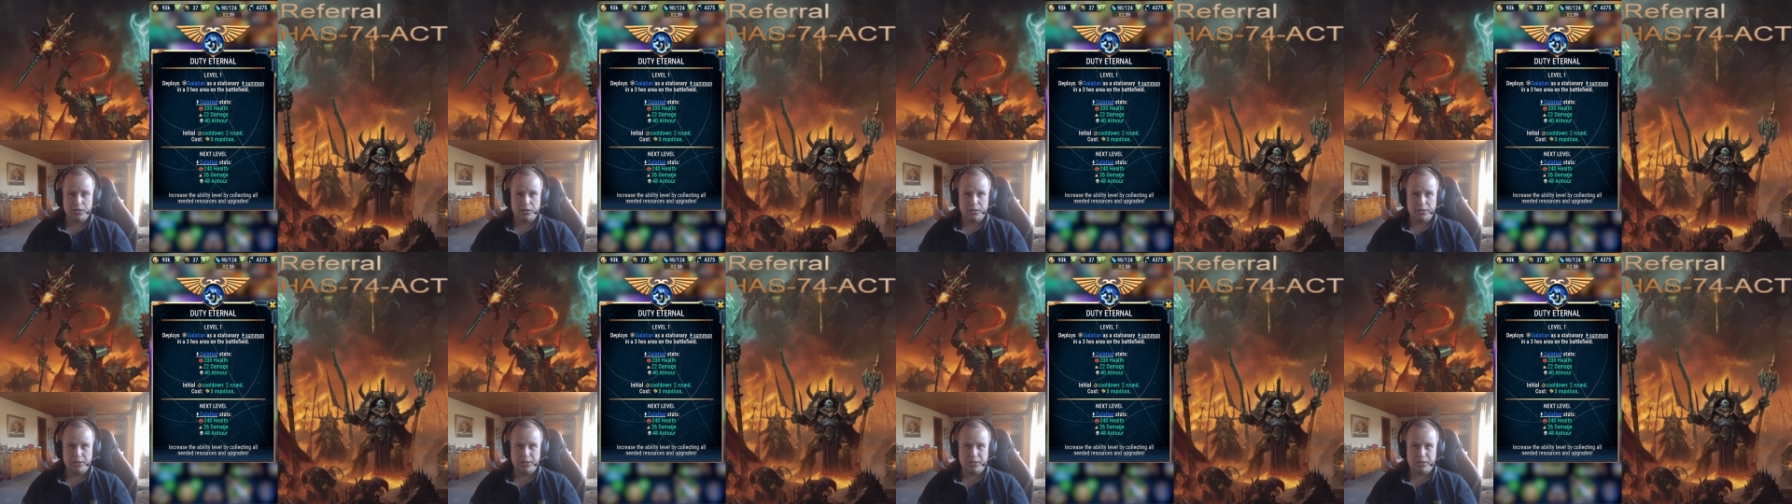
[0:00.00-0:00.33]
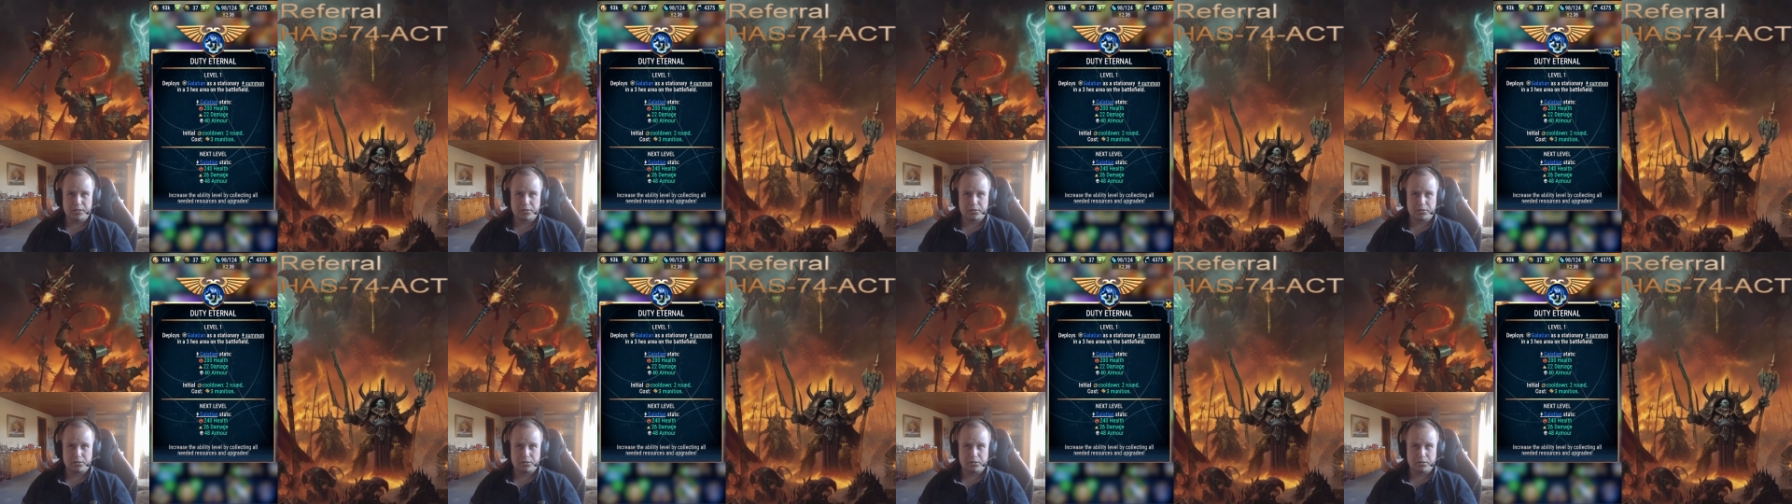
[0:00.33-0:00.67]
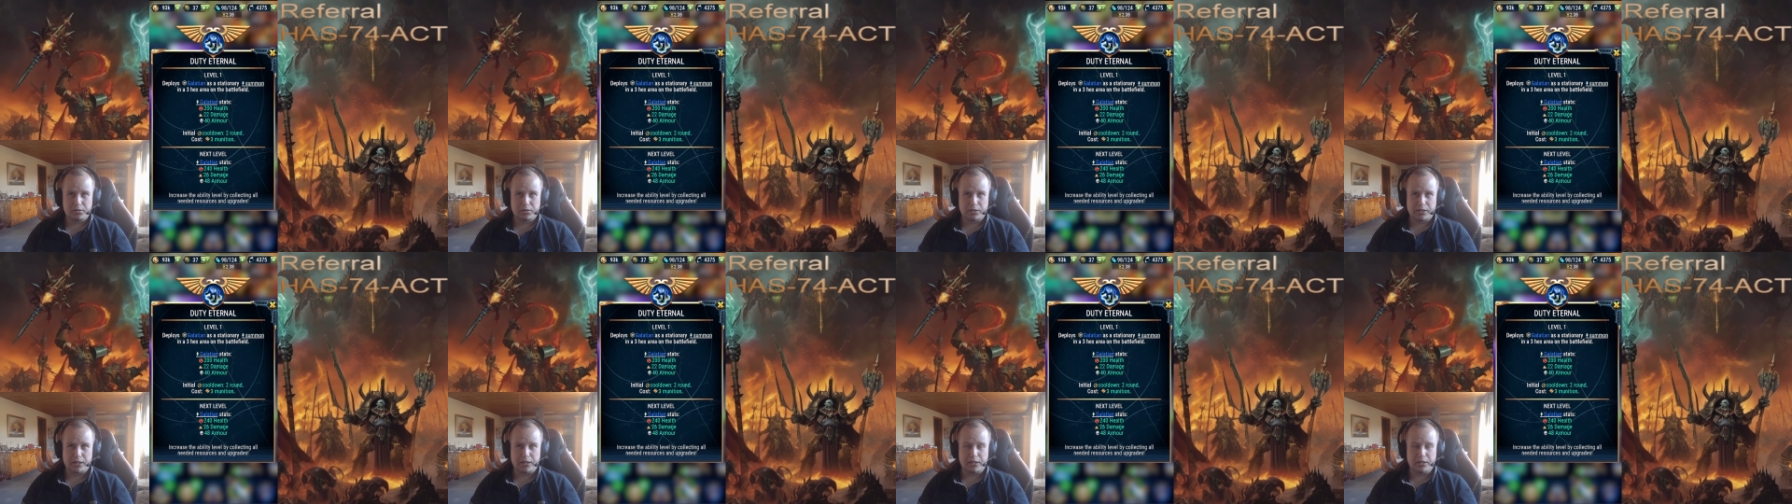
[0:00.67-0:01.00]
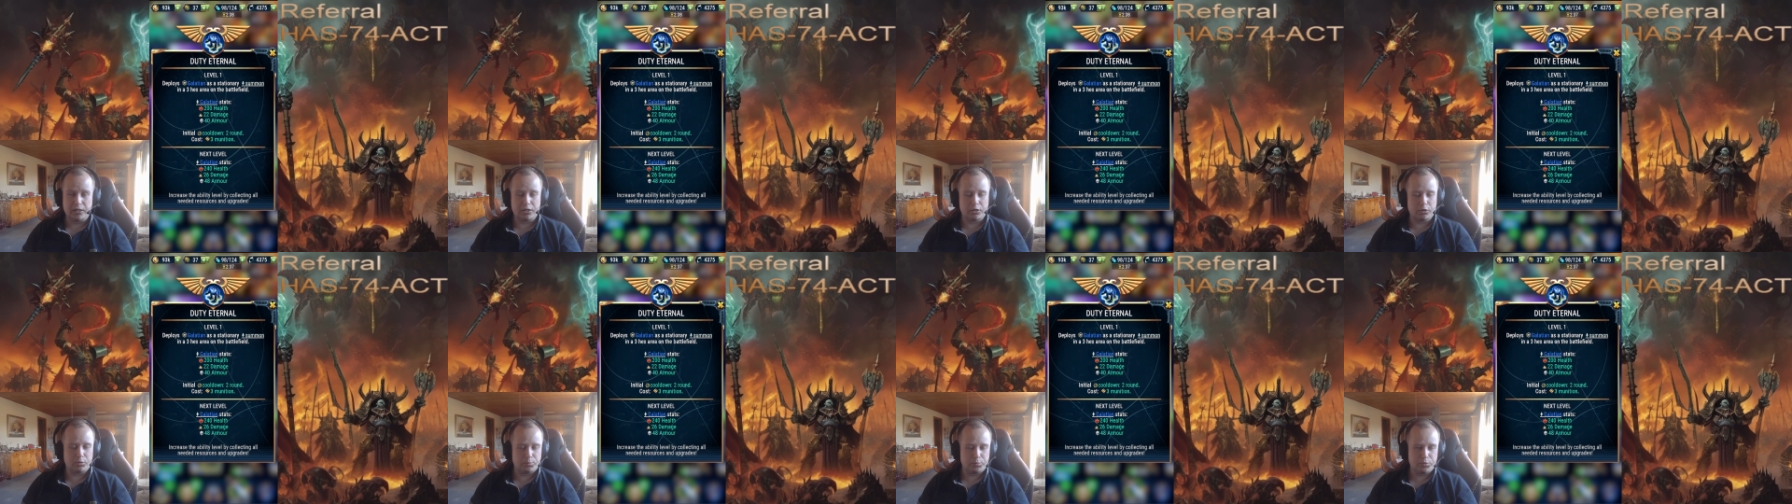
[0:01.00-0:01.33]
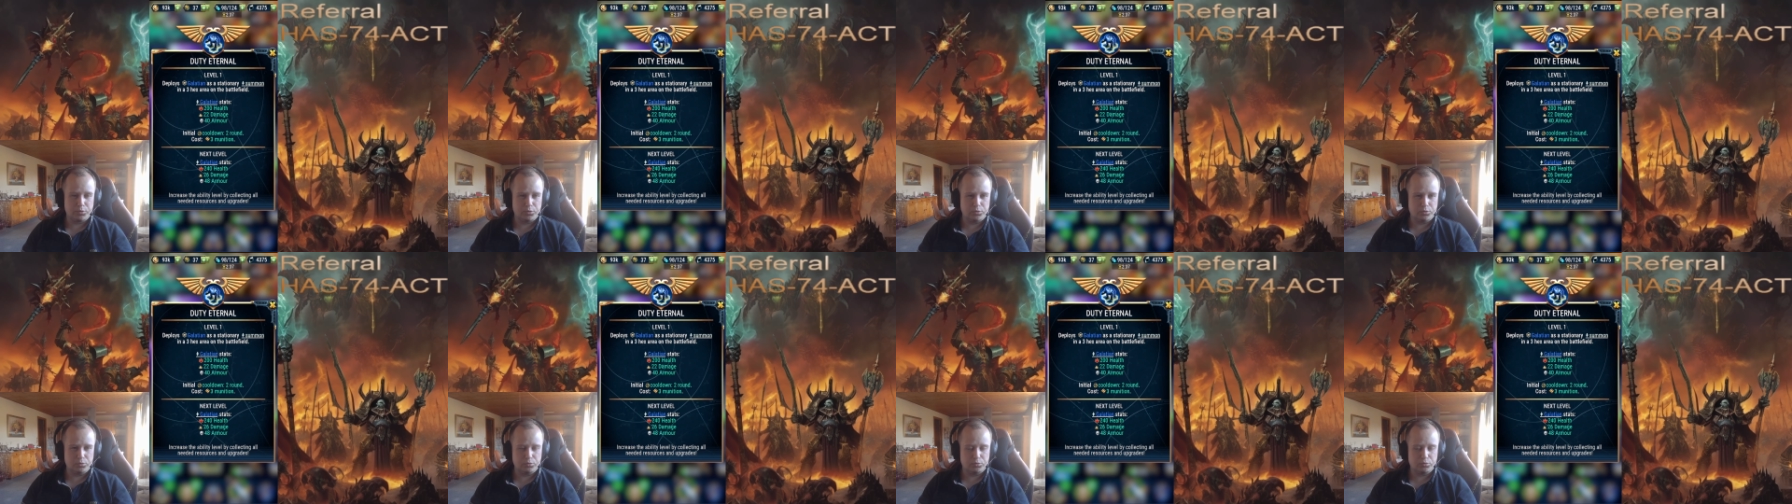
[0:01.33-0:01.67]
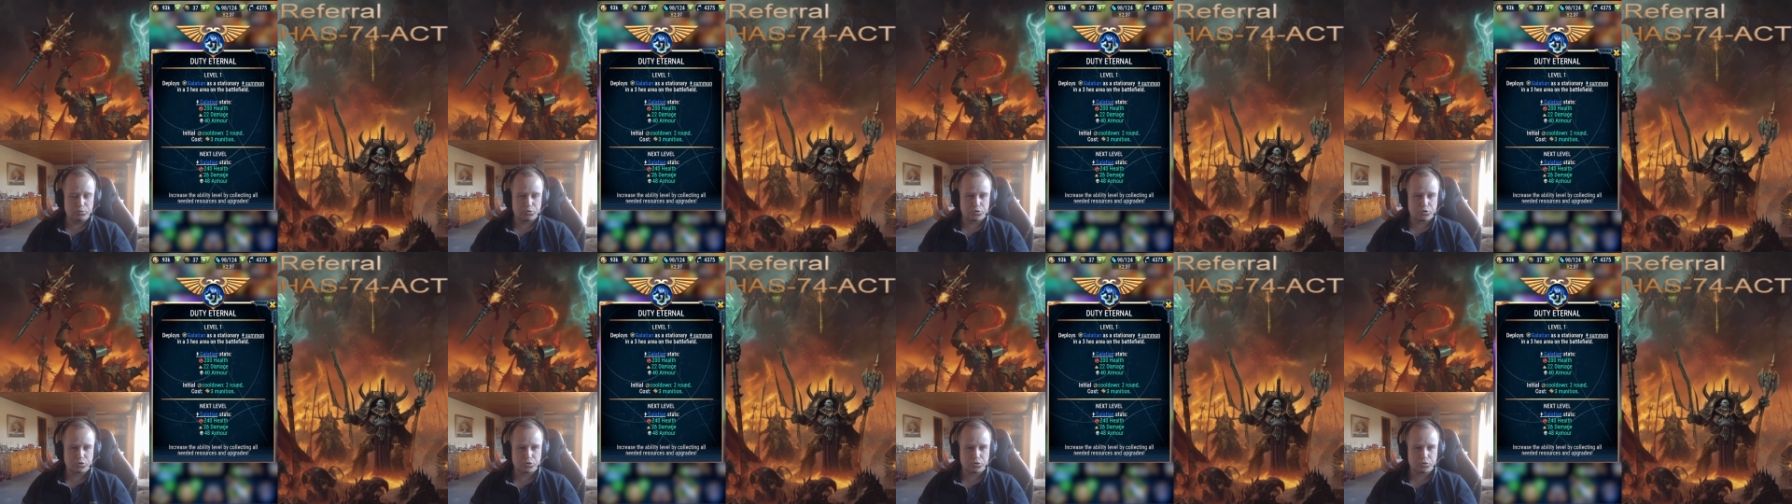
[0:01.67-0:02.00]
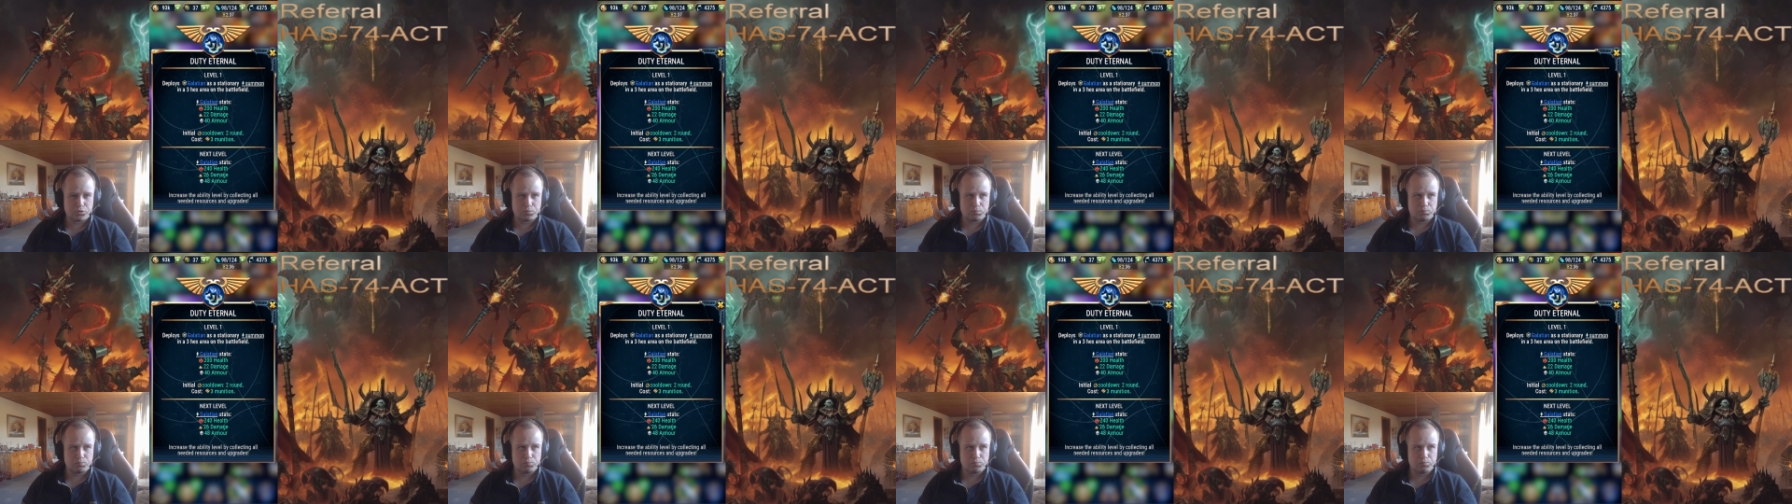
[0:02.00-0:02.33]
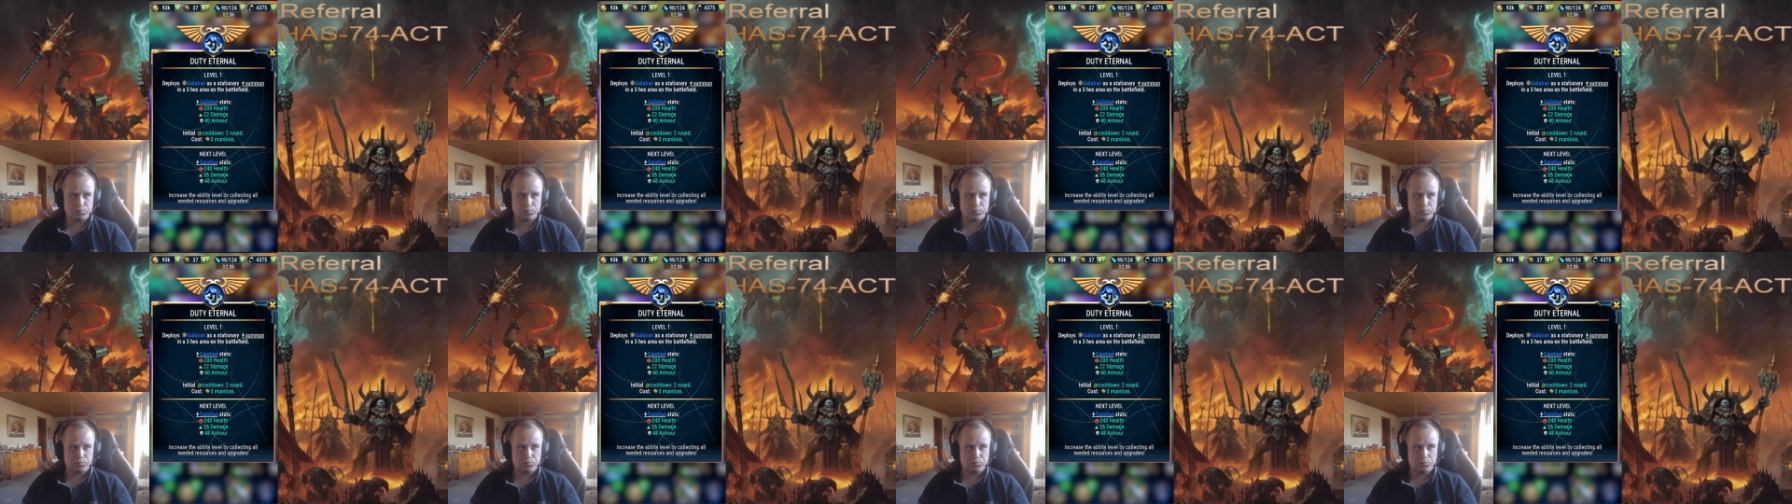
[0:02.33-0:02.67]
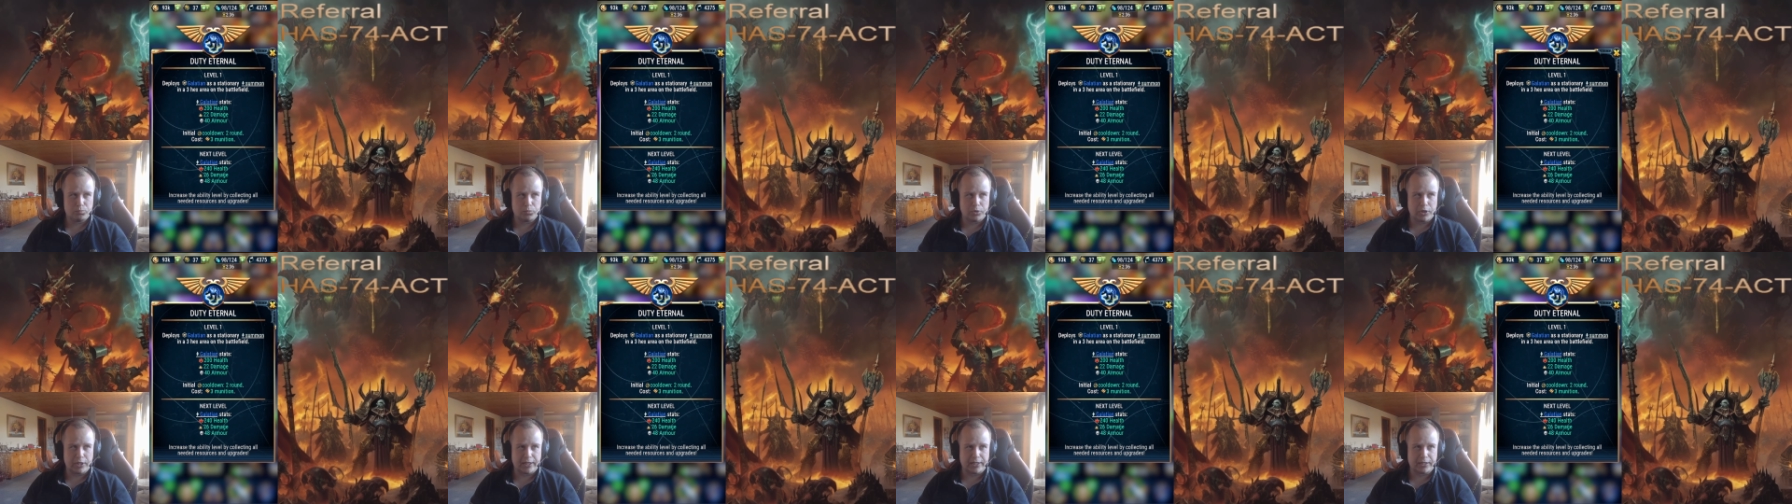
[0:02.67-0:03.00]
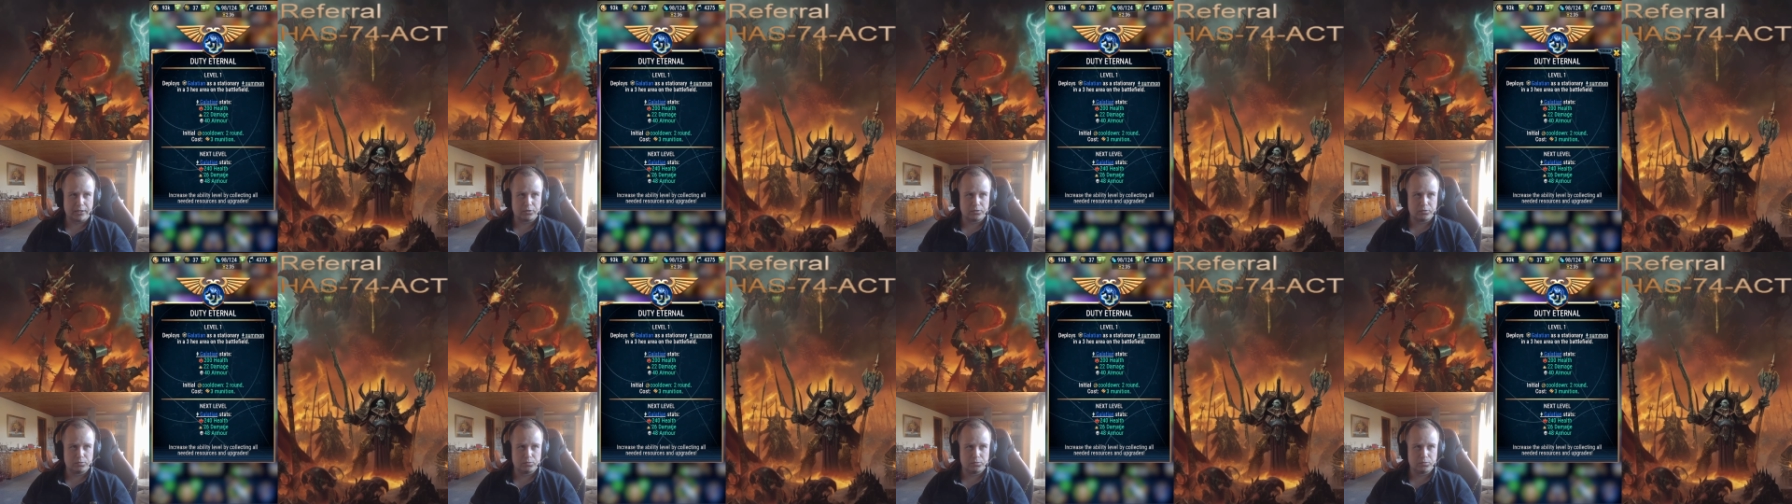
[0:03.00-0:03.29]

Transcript: it can help you like